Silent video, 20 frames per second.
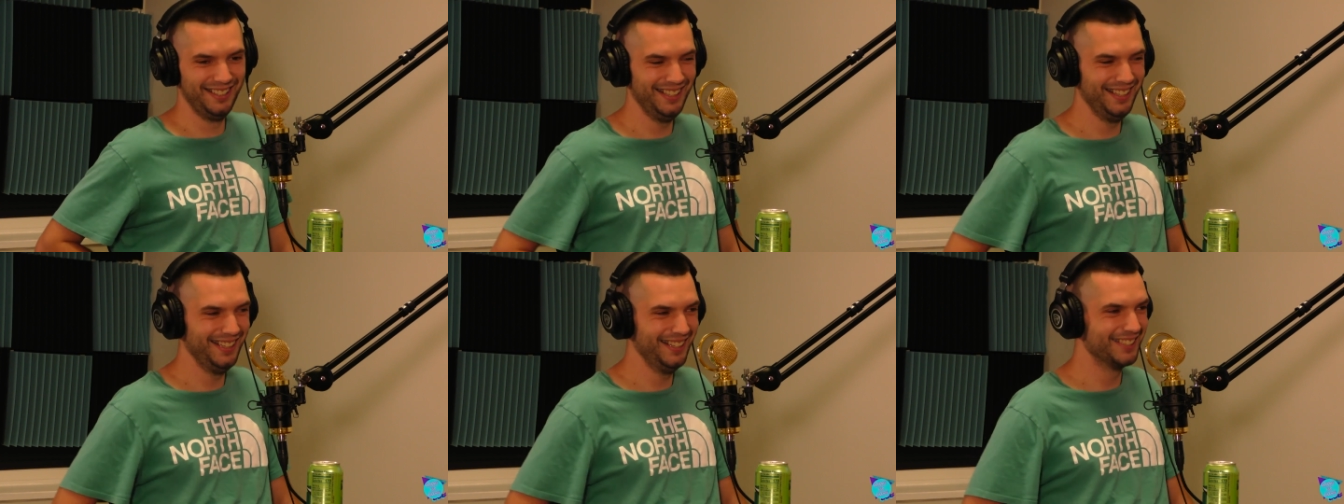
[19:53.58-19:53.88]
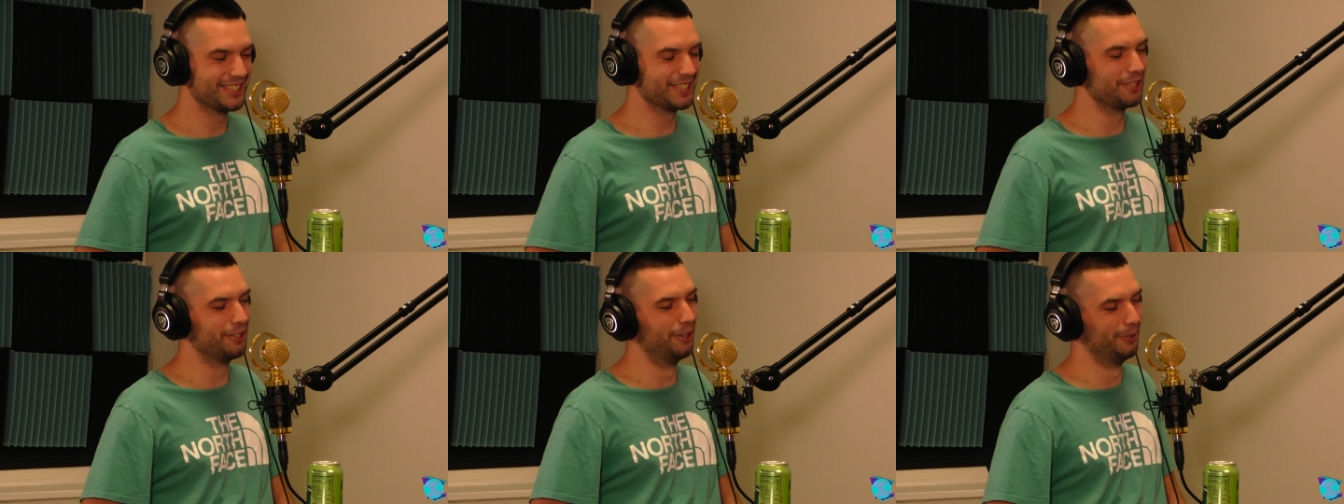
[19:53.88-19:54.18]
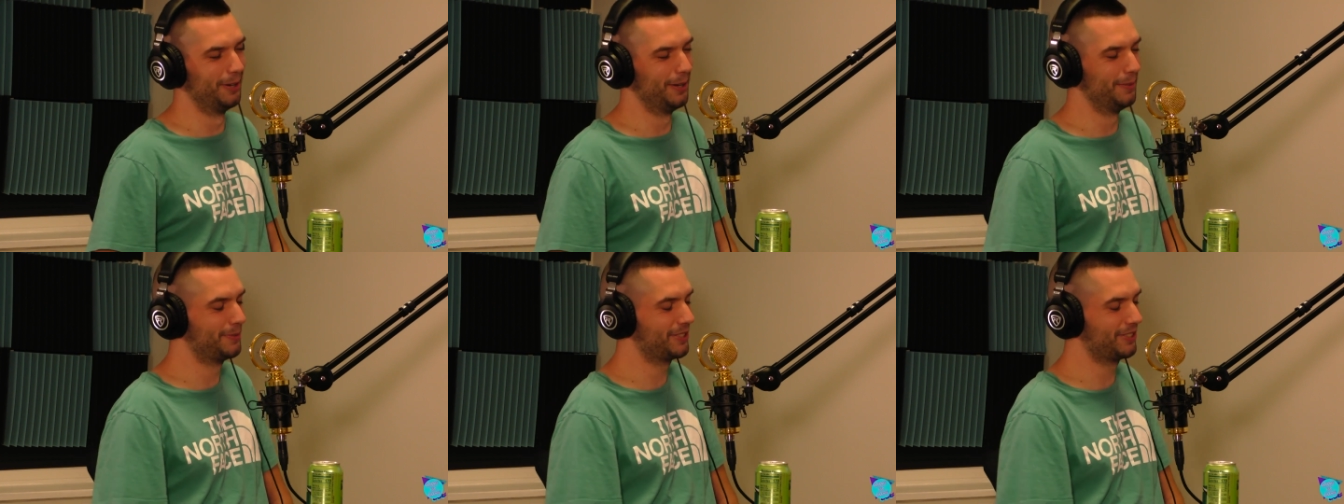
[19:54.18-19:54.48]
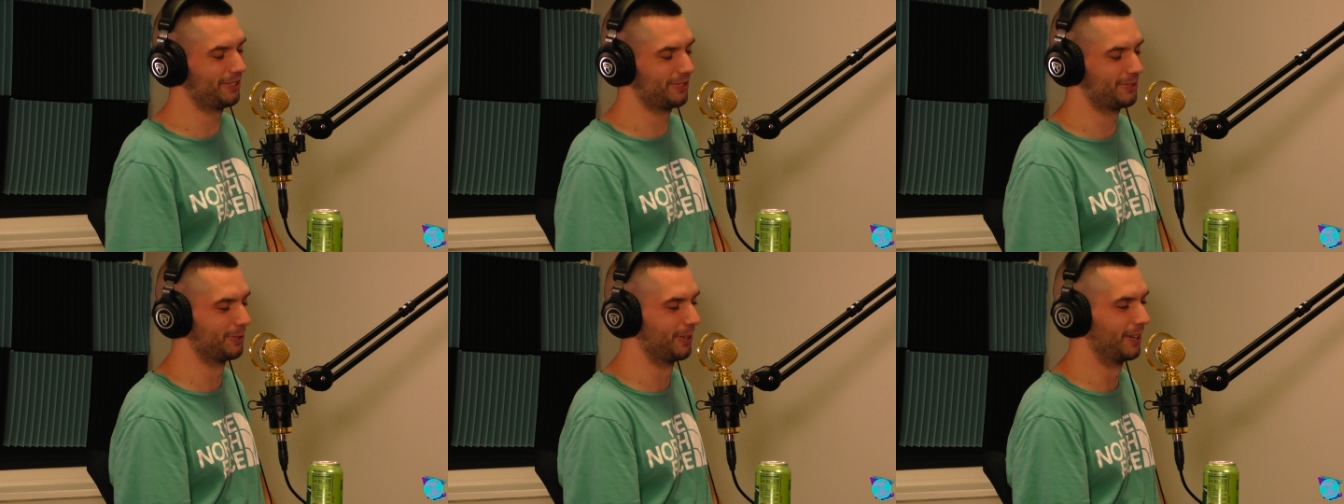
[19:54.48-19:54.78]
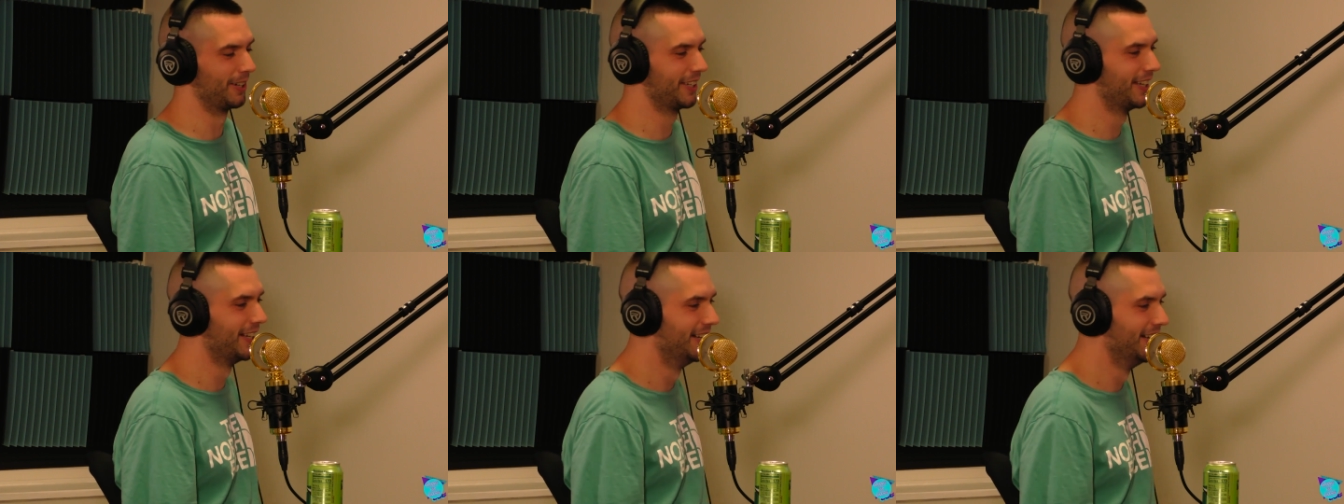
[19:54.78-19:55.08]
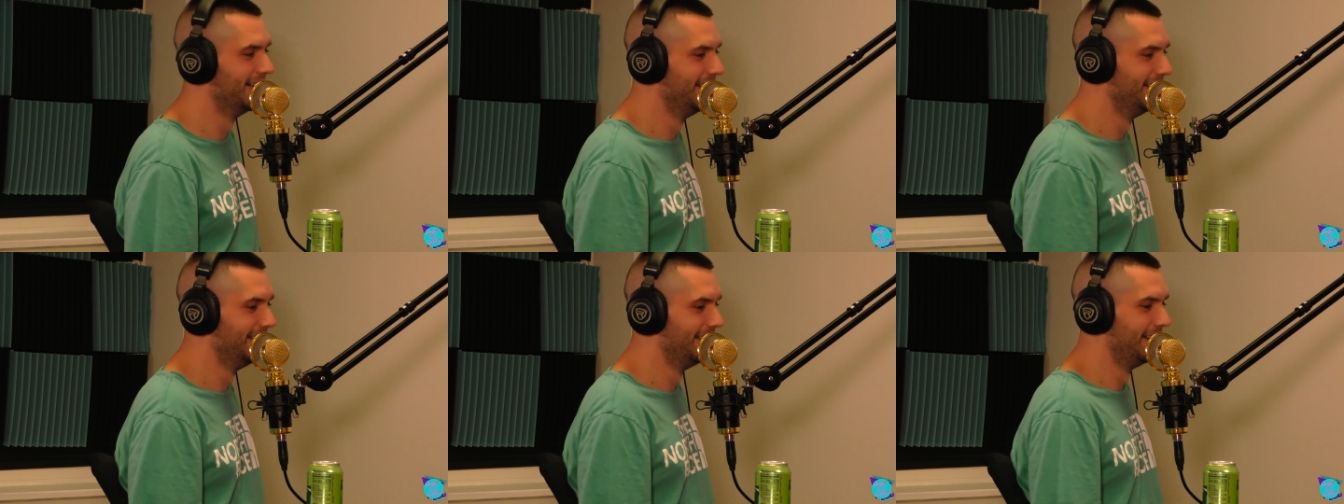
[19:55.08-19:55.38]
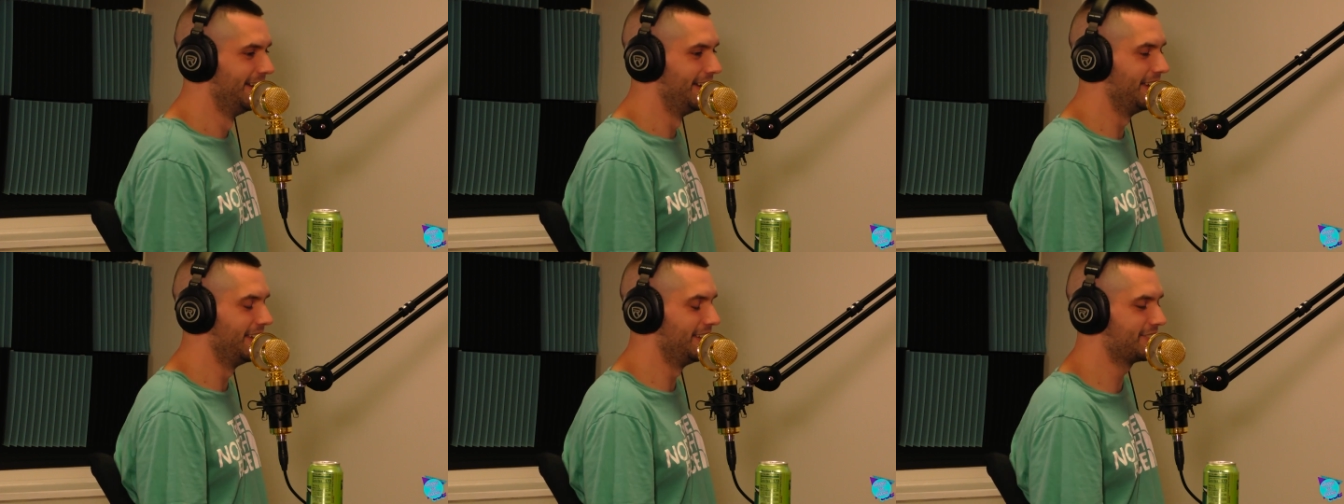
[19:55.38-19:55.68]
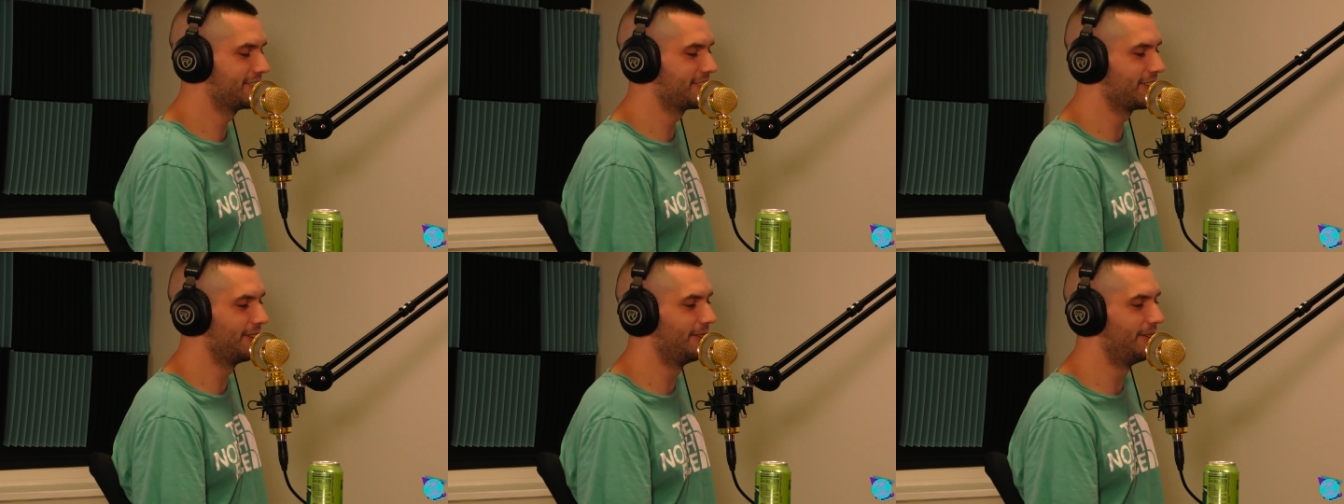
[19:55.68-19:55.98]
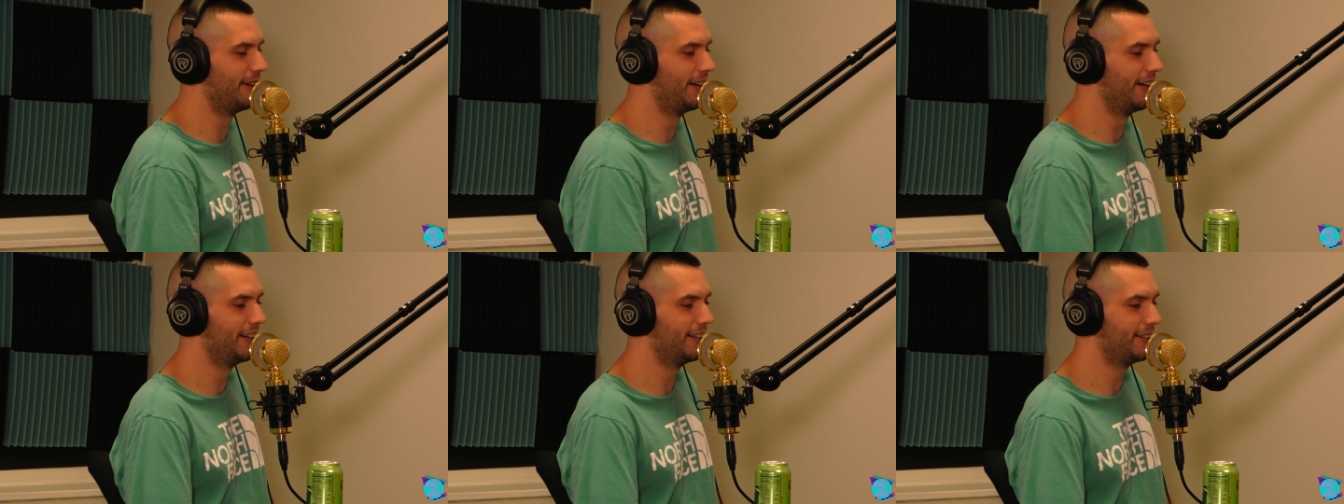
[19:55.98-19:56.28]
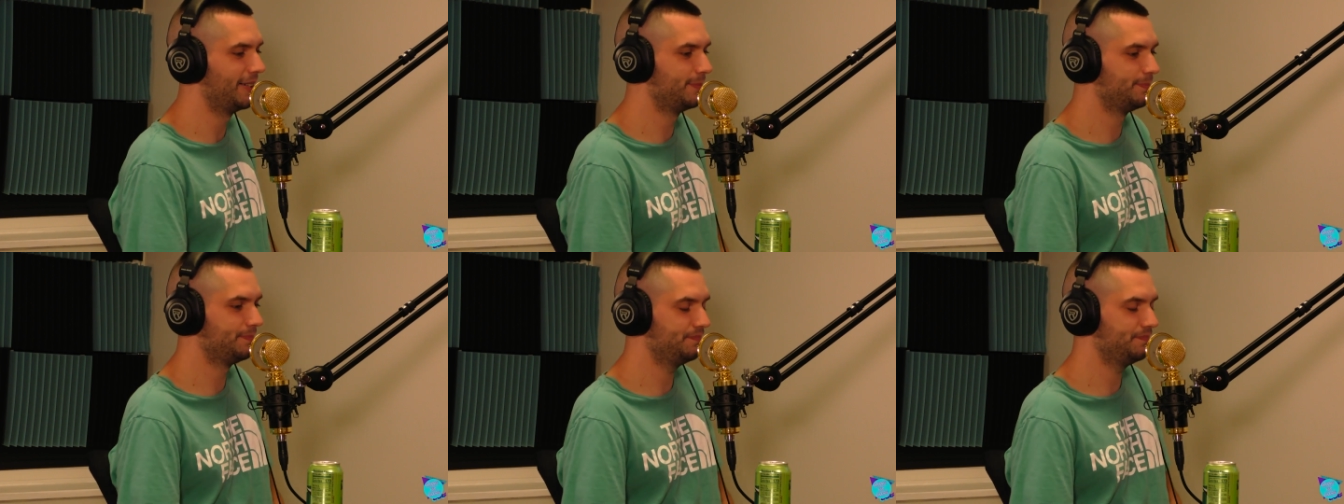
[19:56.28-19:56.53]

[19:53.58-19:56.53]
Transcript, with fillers: it's noon. I'm still drunk. And so uh,